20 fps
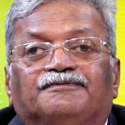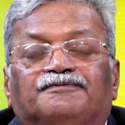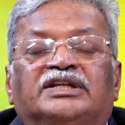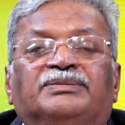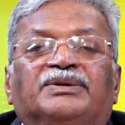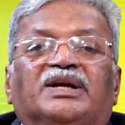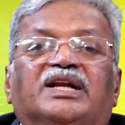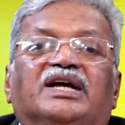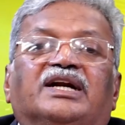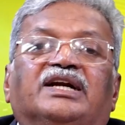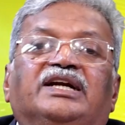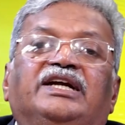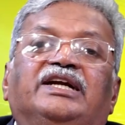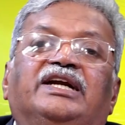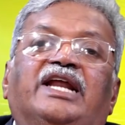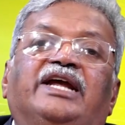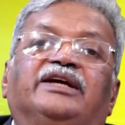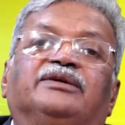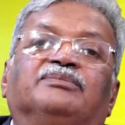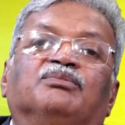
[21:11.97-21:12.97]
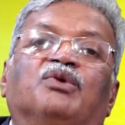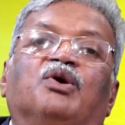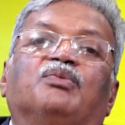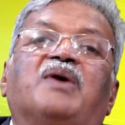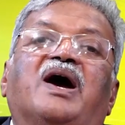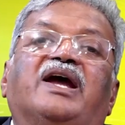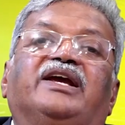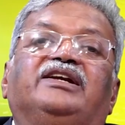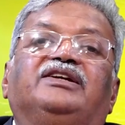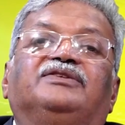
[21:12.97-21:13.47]
Similarly, like
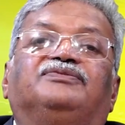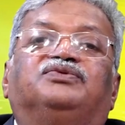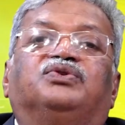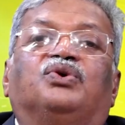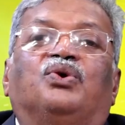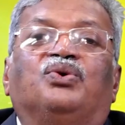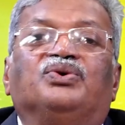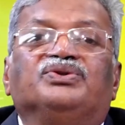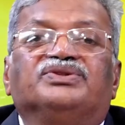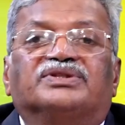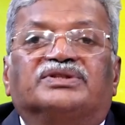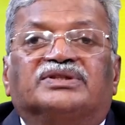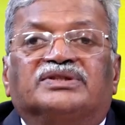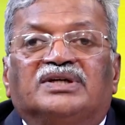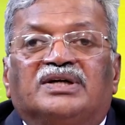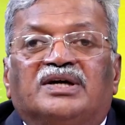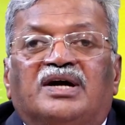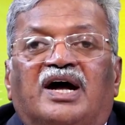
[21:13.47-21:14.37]
mobile phones